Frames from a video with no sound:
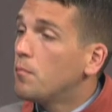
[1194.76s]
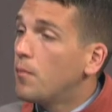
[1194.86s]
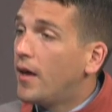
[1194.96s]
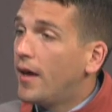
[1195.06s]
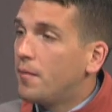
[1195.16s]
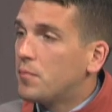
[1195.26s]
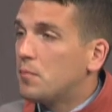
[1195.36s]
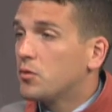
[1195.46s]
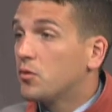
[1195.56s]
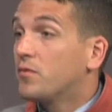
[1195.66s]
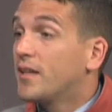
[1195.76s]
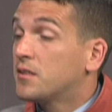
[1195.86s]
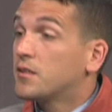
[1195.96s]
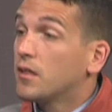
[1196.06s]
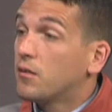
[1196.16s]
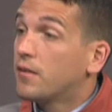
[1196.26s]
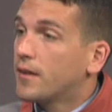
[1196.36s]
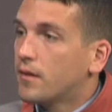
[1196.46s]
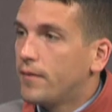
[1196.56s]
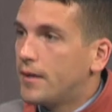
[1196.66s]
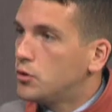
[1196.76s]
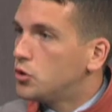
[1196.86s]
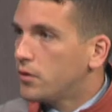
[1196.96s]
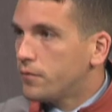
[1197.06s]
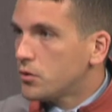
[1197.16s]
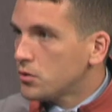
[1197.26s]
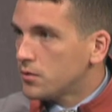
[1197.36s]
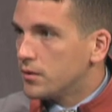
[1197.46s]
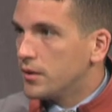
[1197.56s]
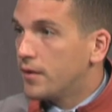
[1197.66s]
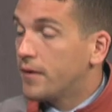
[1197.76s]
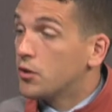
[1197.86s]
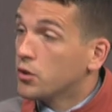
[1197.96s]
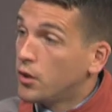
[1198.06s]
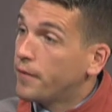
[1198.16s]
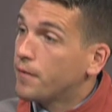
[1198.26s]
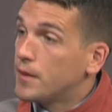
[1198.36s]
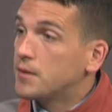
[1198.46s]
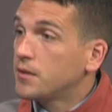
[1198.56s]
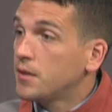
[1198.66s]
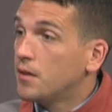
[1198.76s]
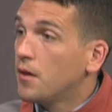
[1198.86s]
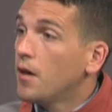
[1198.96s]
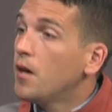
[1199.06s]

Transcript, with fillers: and people don't necessarily think of energy efficiency and they turn on their AC,